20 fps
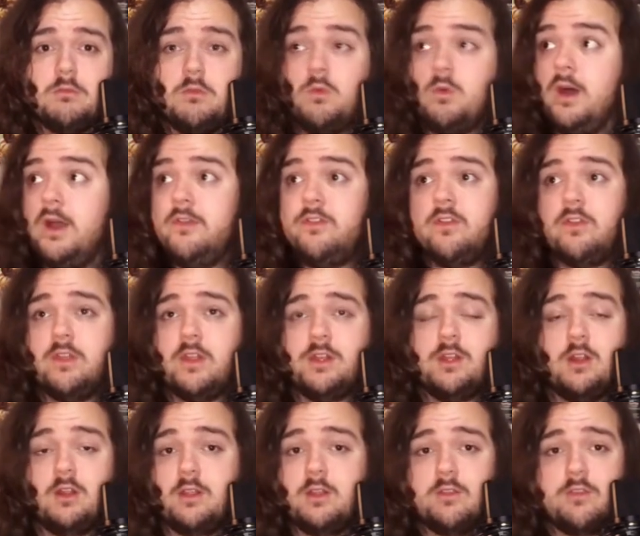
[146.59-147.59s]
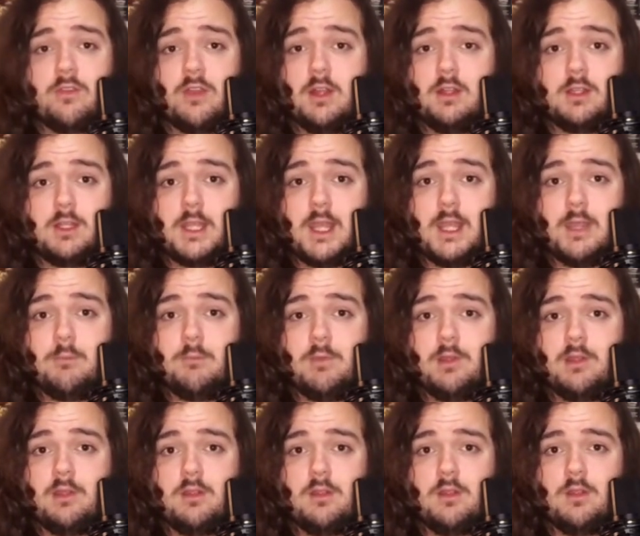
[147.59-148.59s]
Why is it the darkest Zelda game?
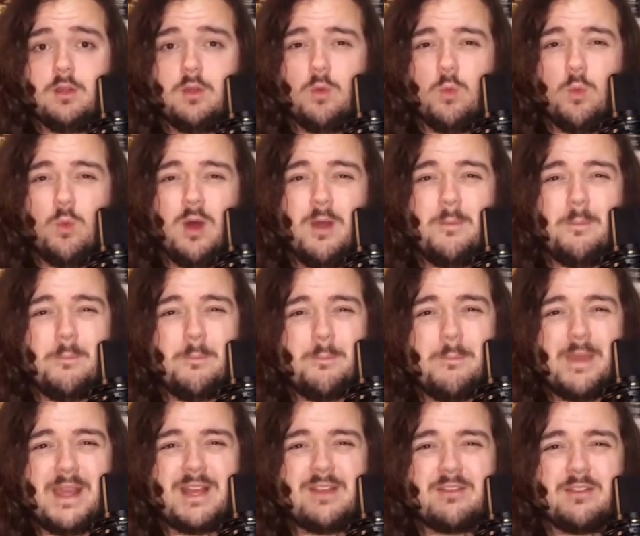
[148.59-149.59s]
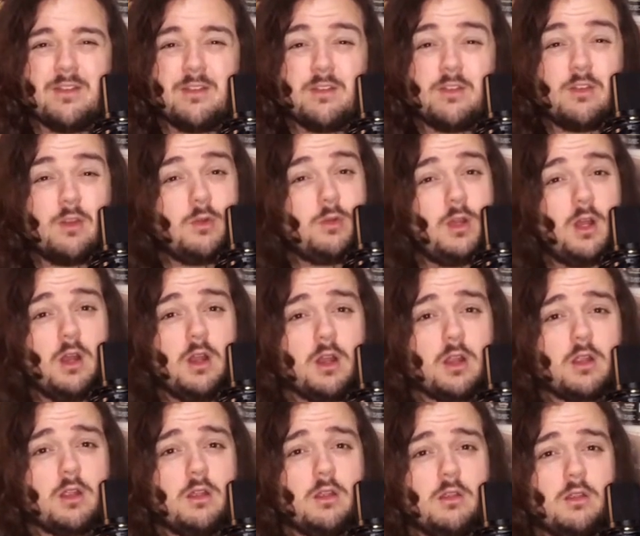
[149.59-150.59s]
What makes it so
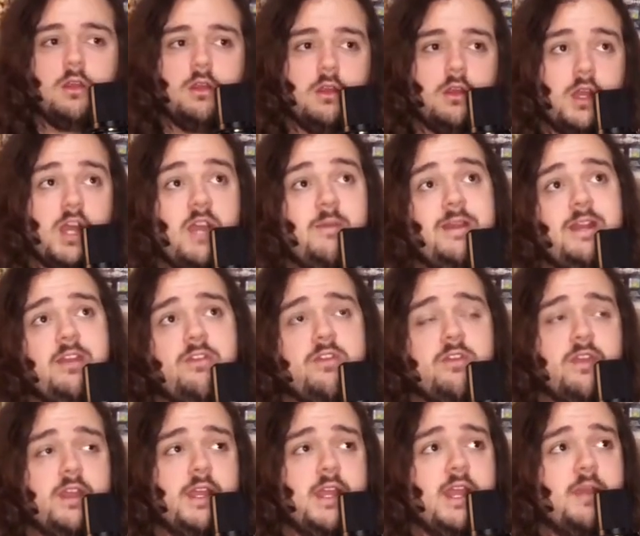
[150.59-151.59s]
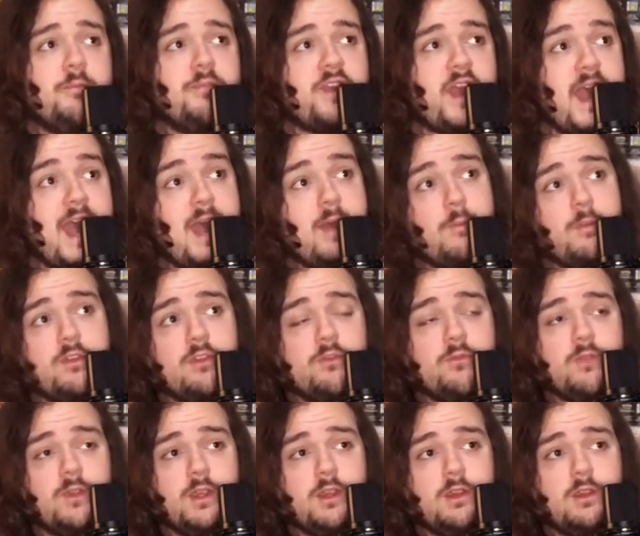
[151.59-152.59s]
dark? I mean, is it the game's
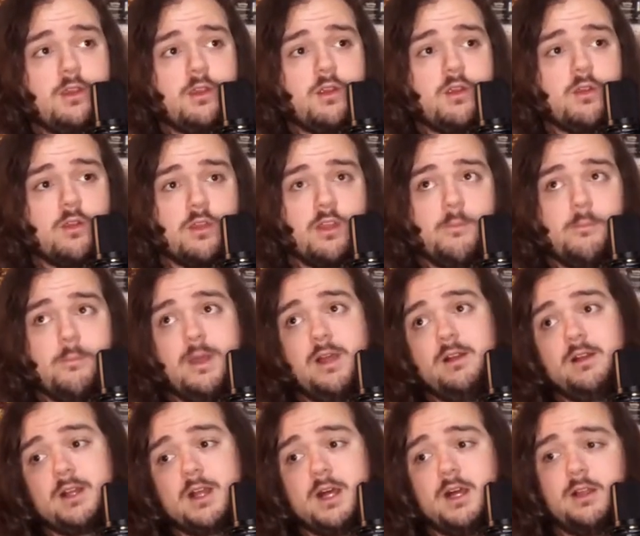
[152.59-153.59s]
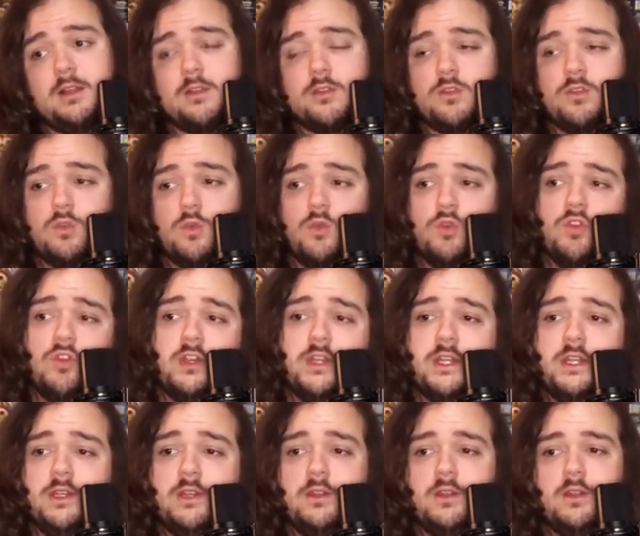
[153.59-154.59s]
atmosphere or the melancholic
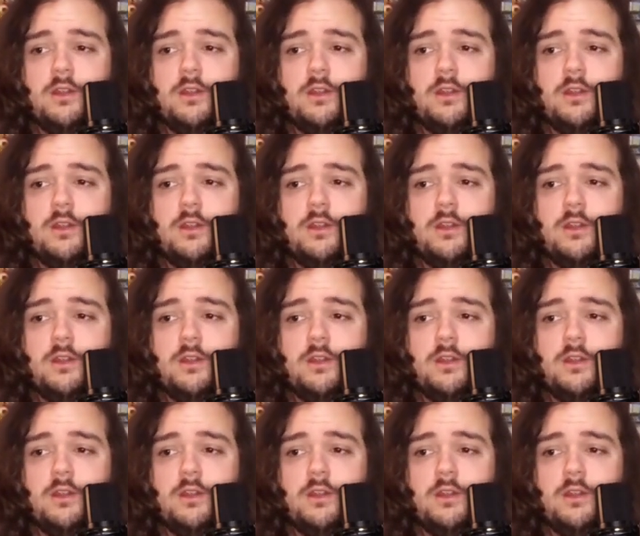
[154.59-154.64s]
story?